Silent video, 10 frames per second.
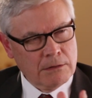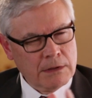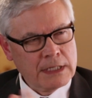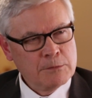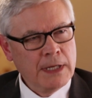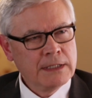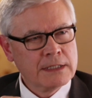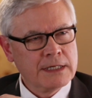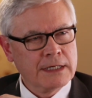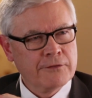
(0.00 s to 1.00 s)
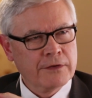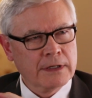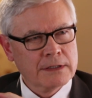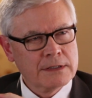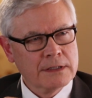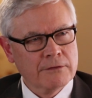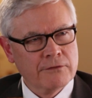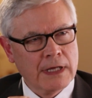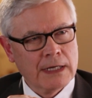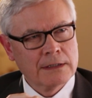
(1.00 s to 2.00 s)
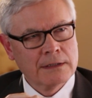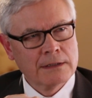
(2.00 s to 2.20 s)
Explain the significance of that.